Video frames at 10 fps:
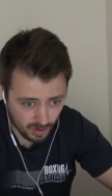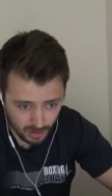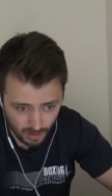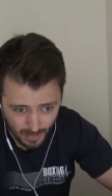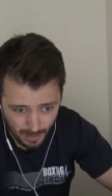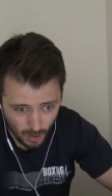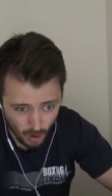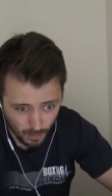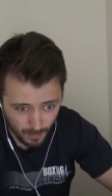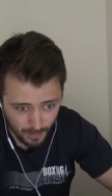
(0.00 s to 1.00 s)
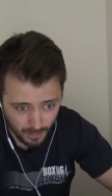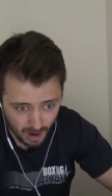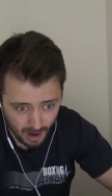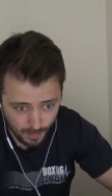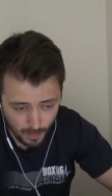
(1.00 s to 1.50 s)
doing med ball
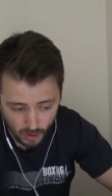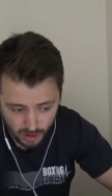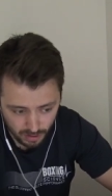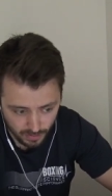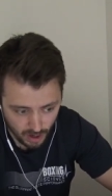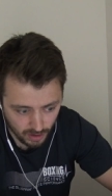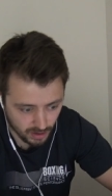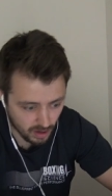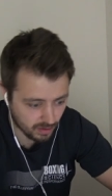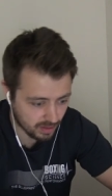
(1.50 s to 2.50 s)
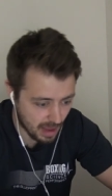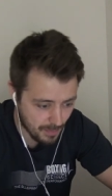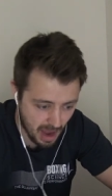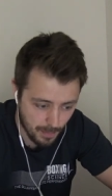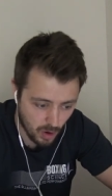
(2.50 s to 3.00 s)
uh, punch throws or
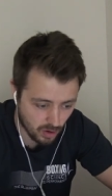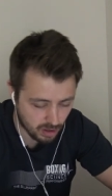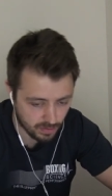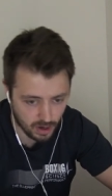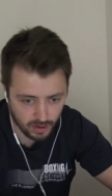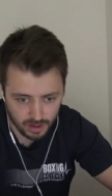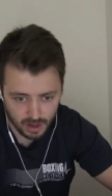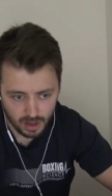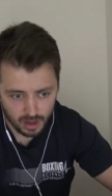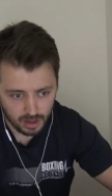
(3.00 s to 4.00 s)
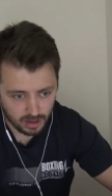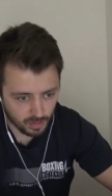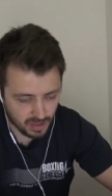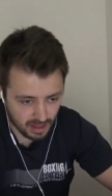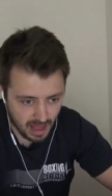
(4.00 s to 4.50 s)
landmine punch throws,
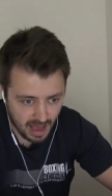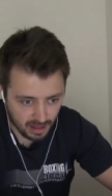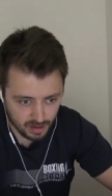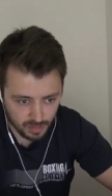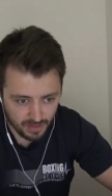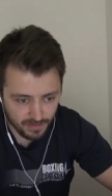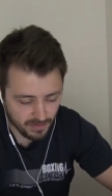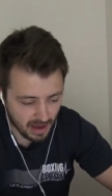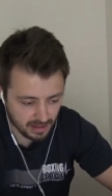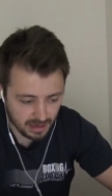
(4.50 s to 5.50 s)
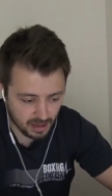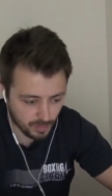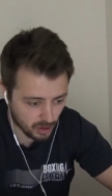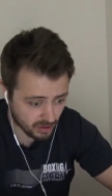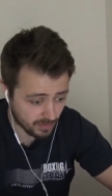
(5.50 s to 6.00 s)
something like that, something fast and
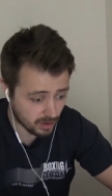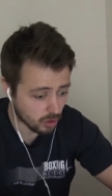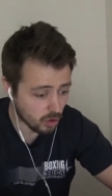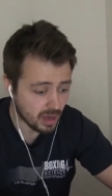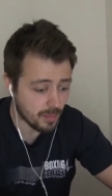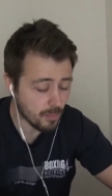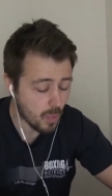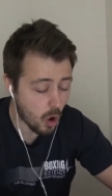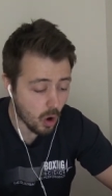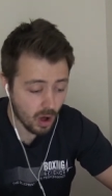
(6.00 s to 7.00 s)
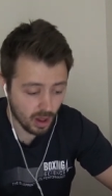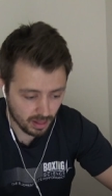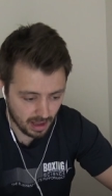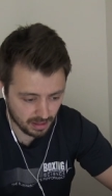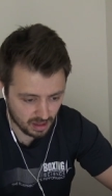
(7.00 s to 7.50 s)
explosive and looking more
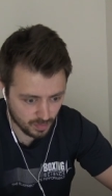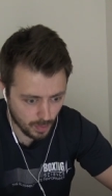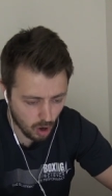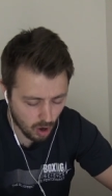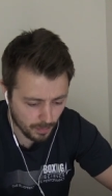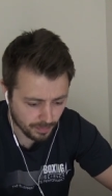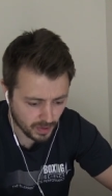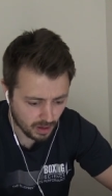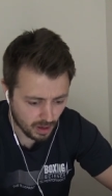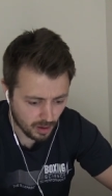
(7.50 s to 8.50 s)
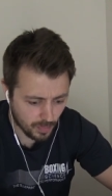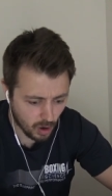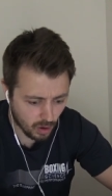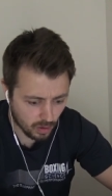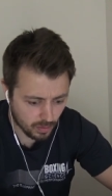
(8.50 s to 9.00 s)
like the sport.
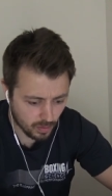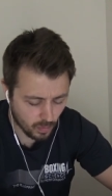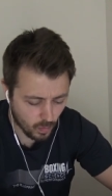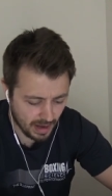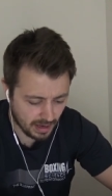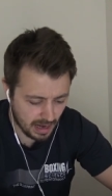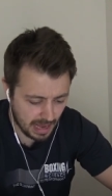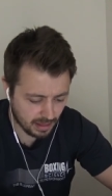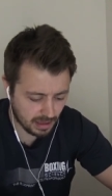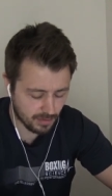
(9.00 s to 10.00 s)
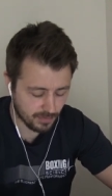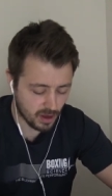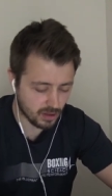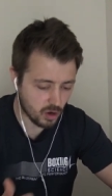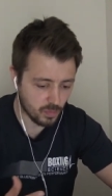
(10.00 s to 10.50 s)
But when an athlete
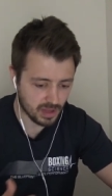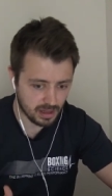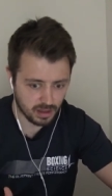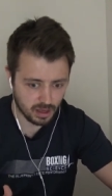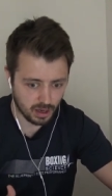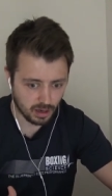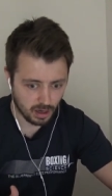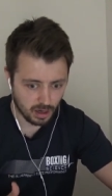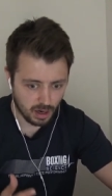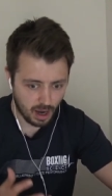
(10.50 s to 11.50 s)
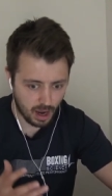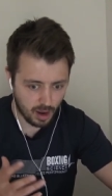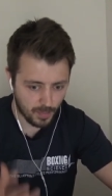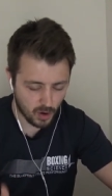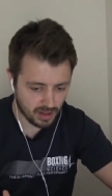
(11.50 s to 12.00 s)
first comes into
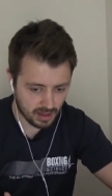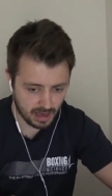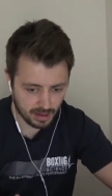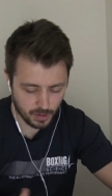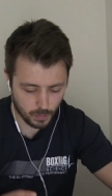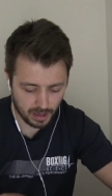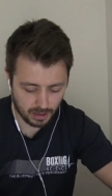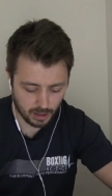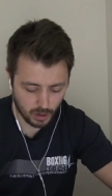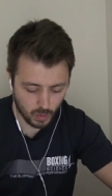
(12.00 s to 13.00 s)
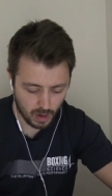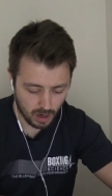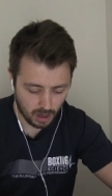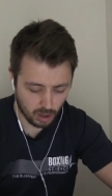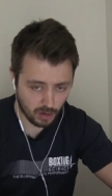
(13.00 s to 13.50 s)
uh, boxing science, we do
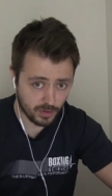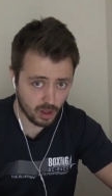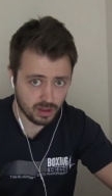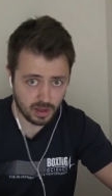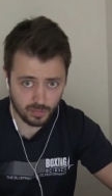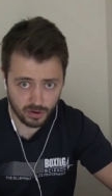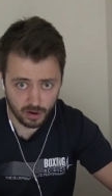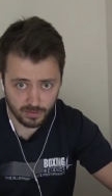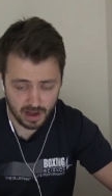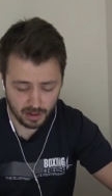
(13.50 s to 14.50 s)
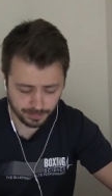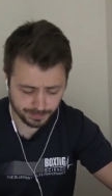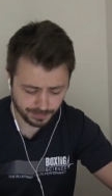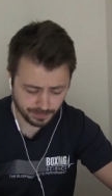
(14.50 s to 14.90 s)
a load velocity profile